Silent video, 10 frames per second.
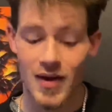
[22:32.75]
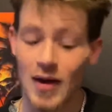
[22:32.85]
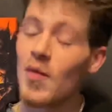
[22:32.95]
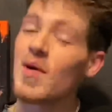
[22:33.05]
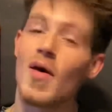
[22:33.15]

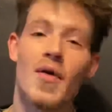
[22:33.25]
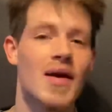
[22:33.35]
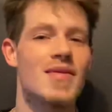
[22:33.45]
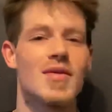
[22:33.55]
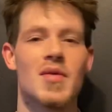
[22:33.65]
We gonna get
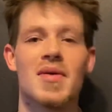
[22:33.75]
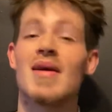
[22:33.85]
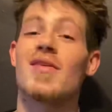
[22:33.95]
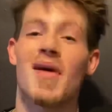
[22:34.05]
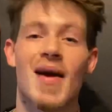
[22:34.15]
to it.
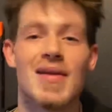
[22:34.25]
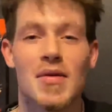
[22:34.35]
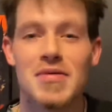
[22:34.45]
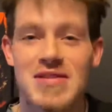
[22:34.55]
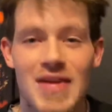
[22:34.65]
Grind don't
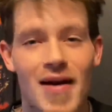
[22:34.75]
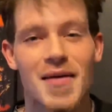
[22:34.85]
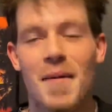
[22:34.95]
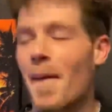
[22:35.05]
stop.